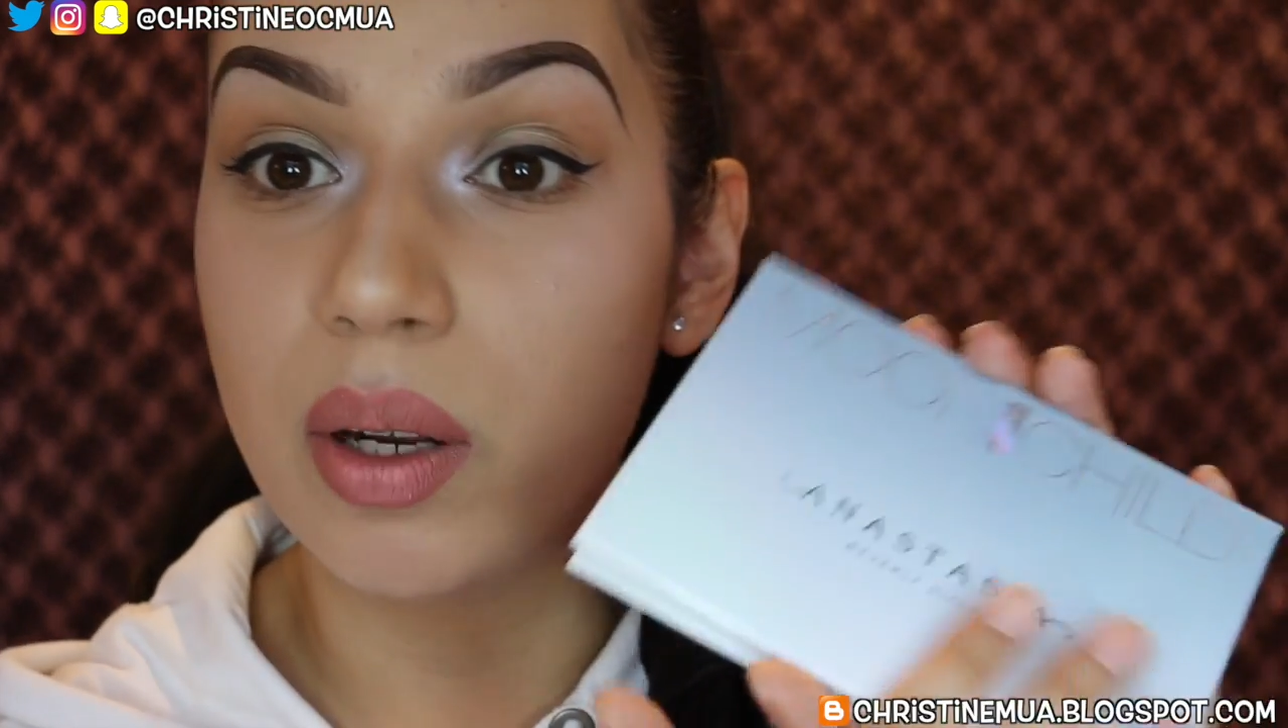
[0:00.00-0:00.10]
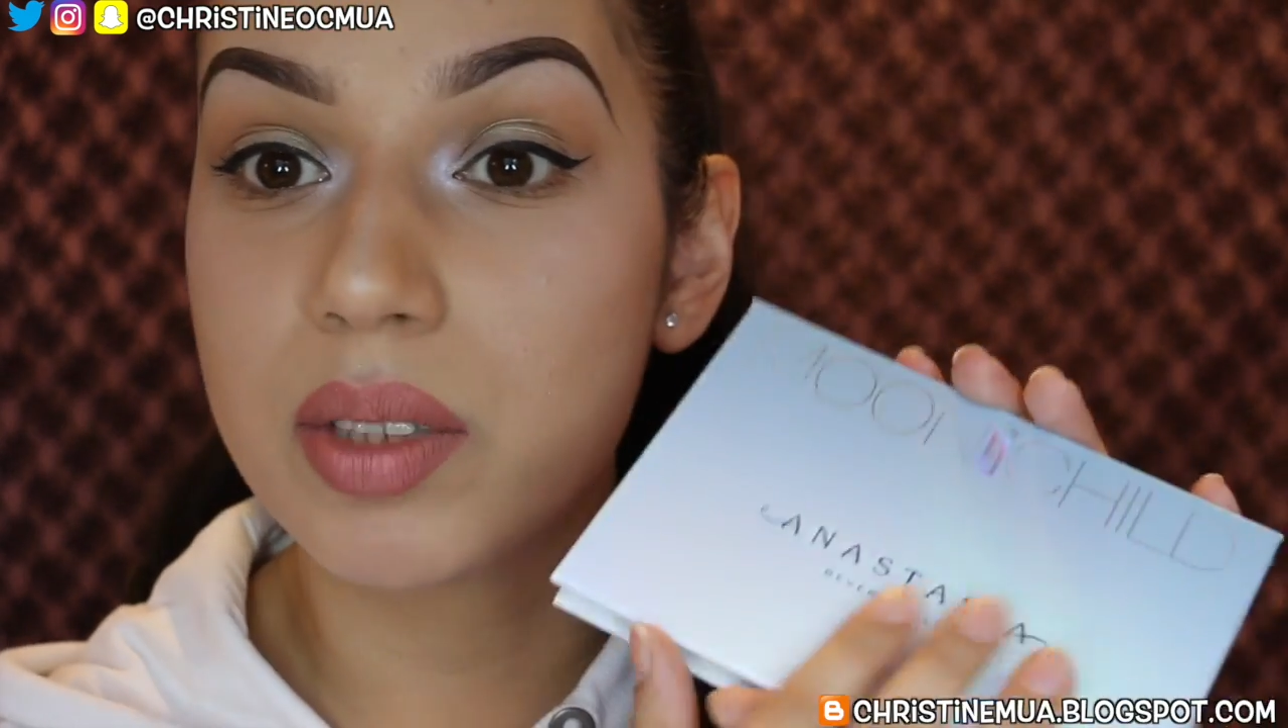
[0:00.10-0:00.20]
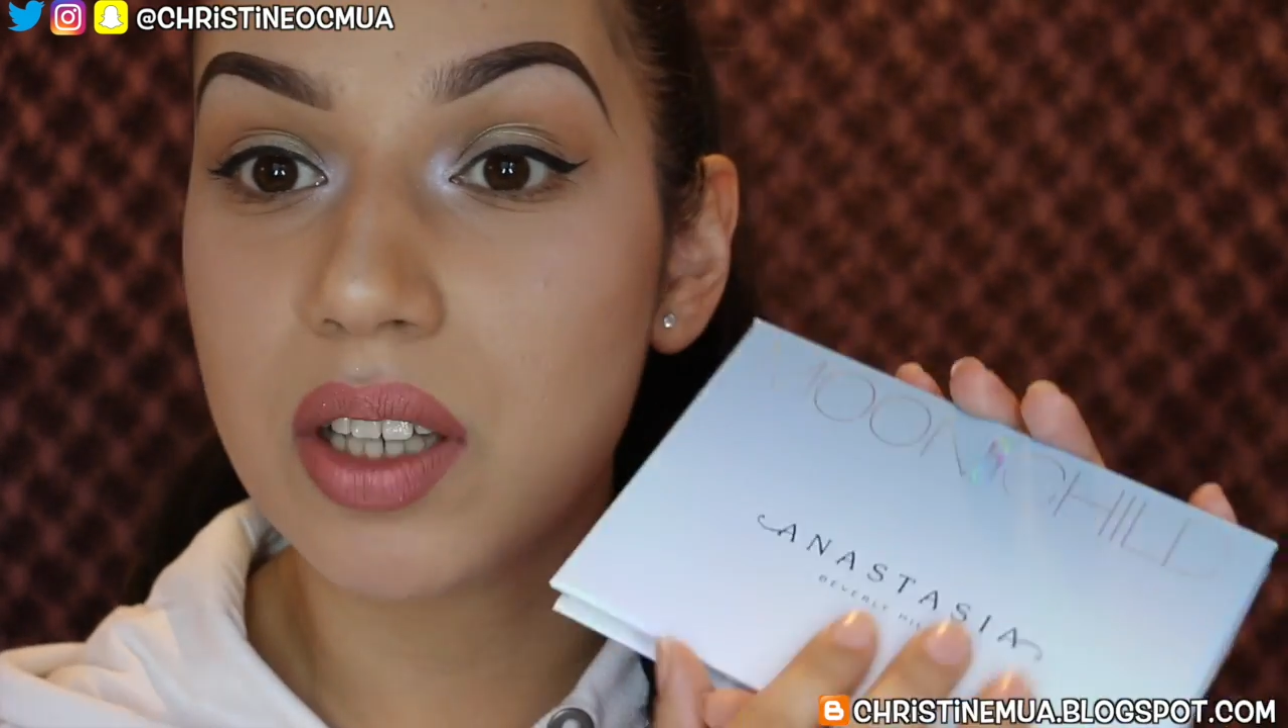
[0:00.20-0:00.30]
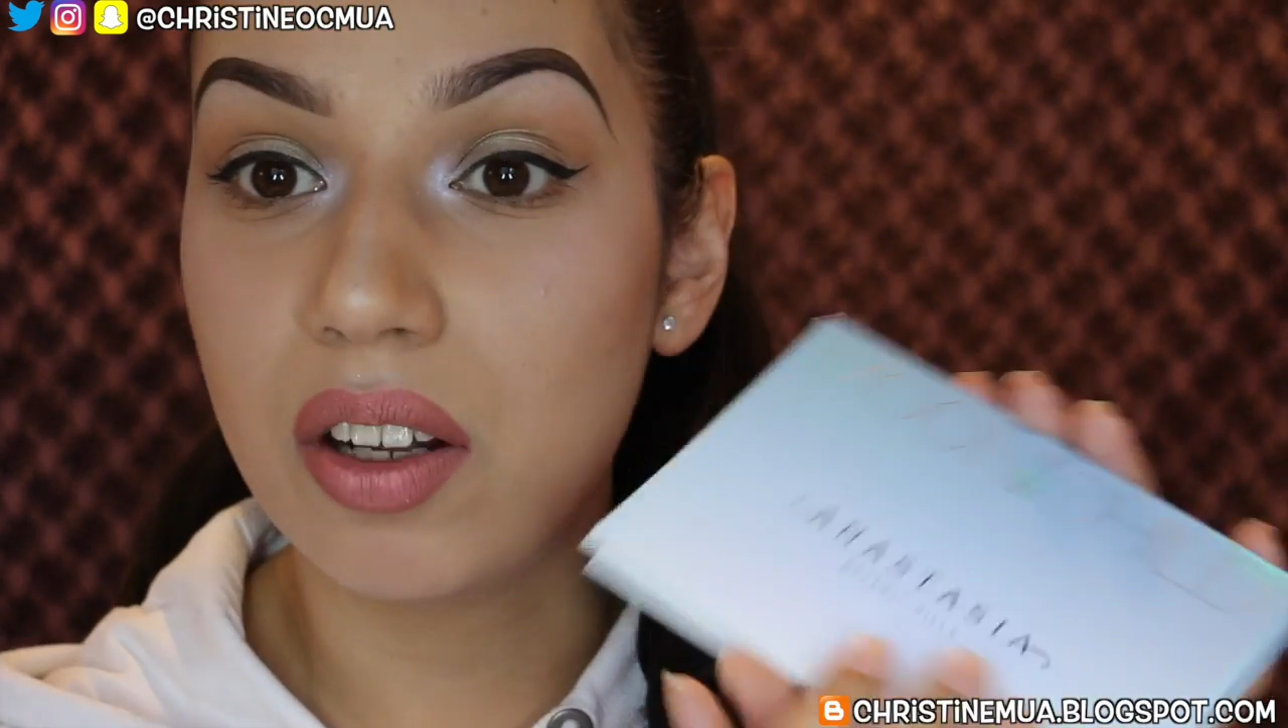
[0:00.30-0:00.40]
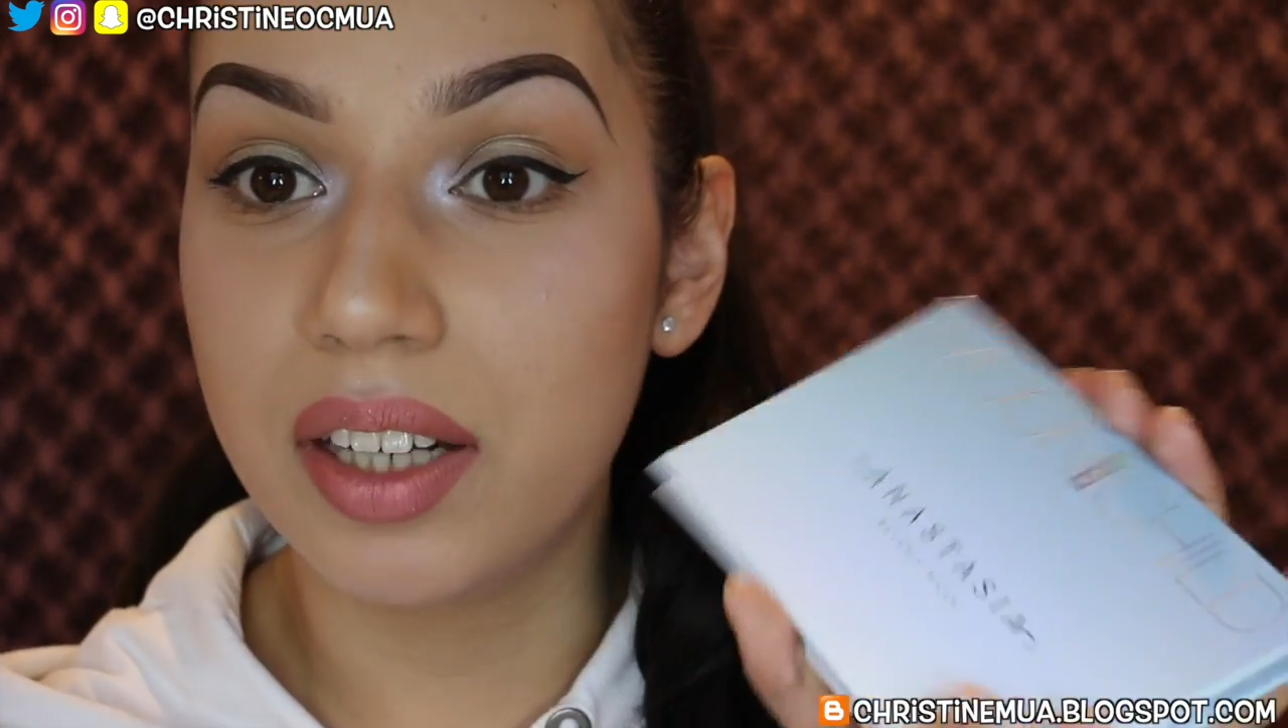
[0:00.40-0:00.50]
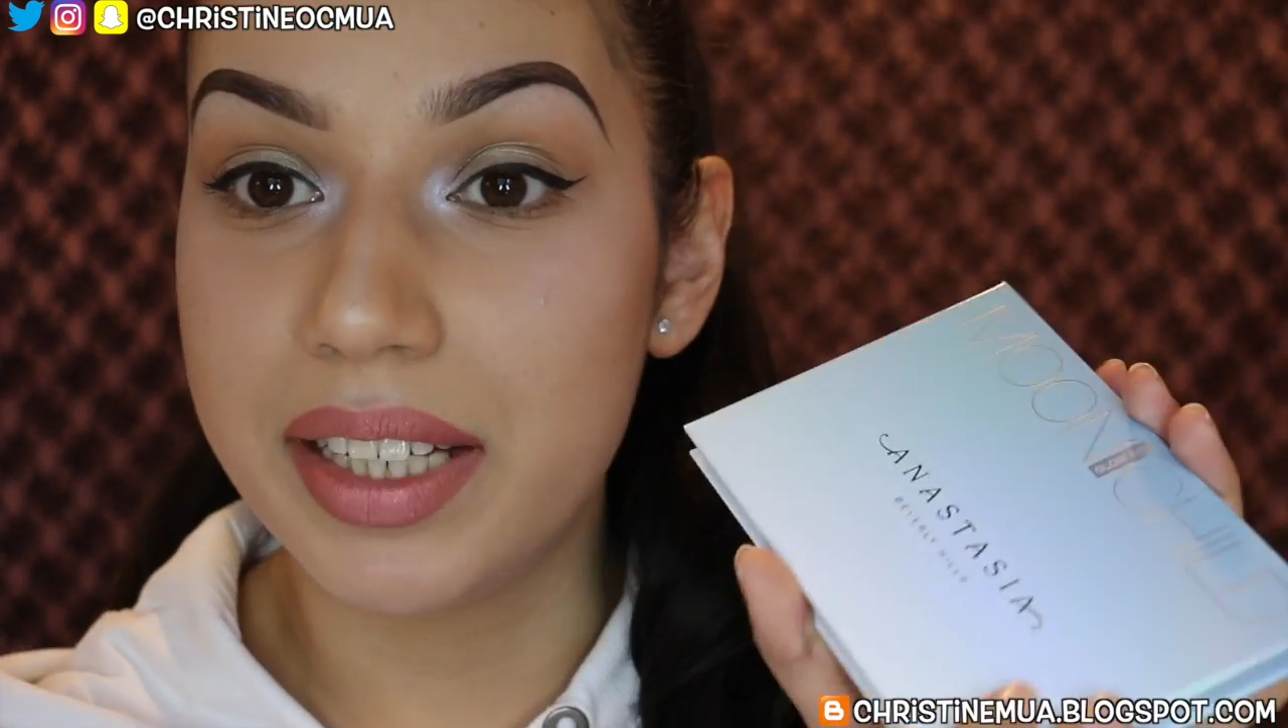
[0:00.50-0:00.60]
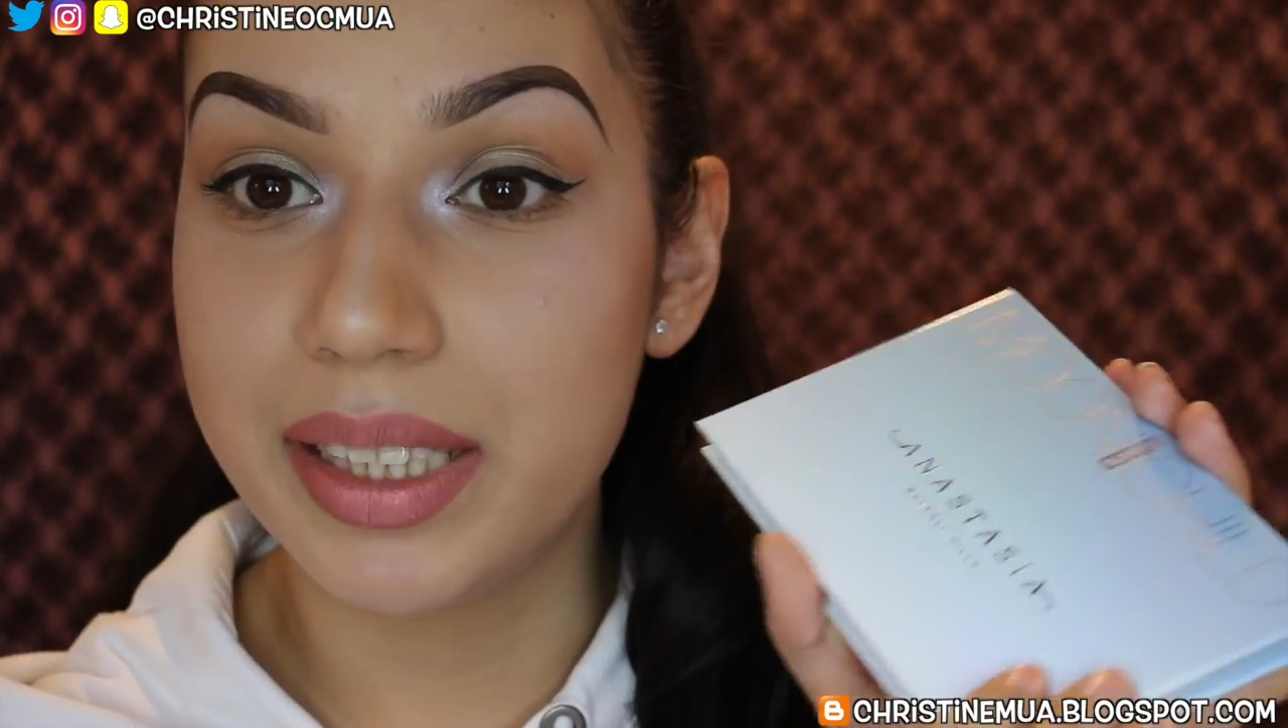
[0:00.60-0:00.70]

it was all nice